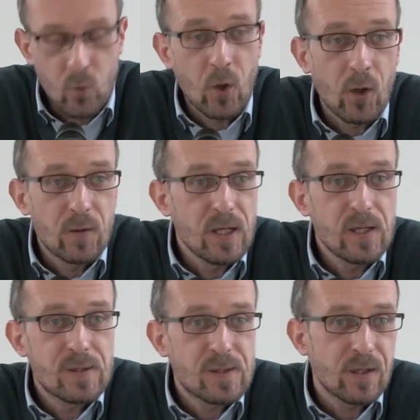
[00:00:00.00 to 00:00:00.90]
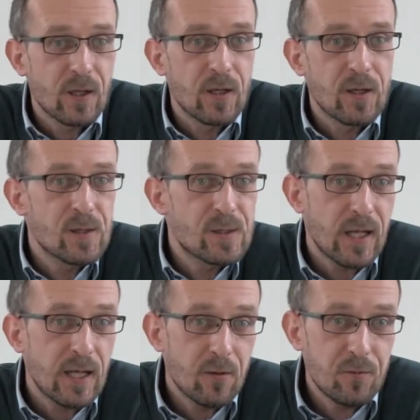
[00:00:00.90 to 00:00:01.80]
were these
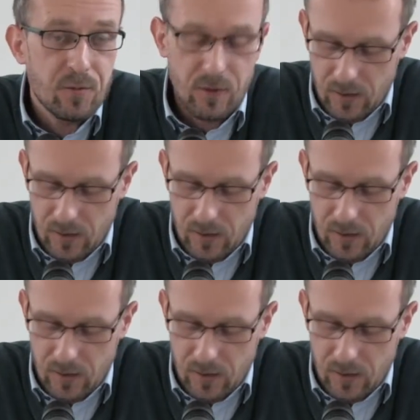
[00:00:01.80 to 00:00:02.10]
Salaf?